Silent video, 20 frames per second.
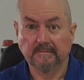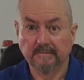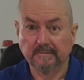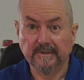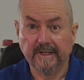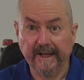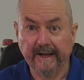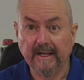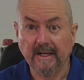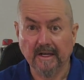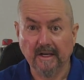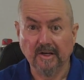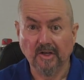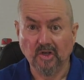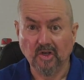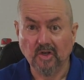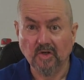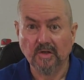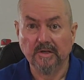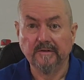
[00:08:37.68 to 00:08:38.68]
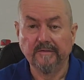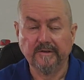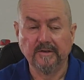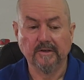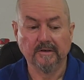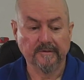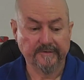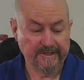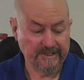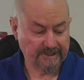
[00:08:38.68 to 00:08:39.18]
getting a good
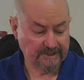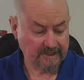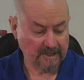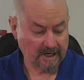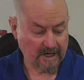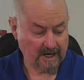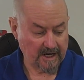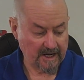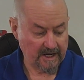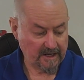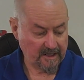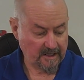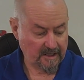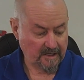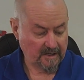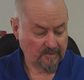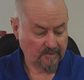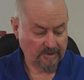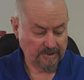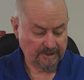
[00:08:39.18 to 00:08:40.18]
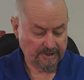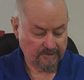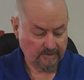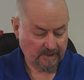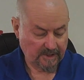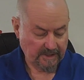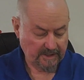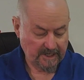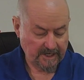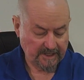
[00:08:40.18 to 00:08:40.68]
view of the sky, which is
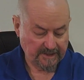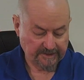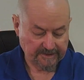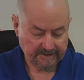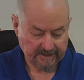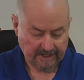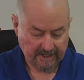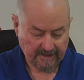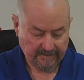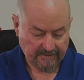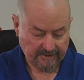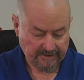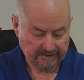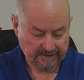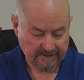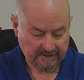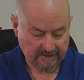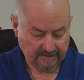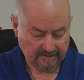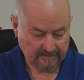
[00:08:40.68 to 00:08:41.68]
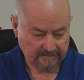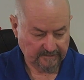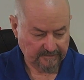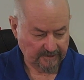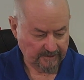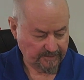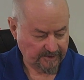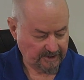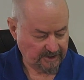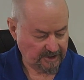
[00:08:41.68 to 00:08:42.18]
what it needs to get the signal
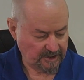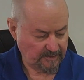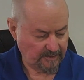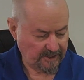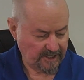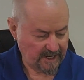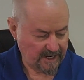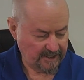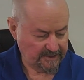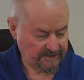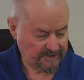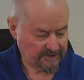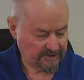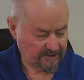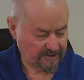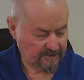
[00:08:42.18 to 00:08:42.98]
from the GPS. So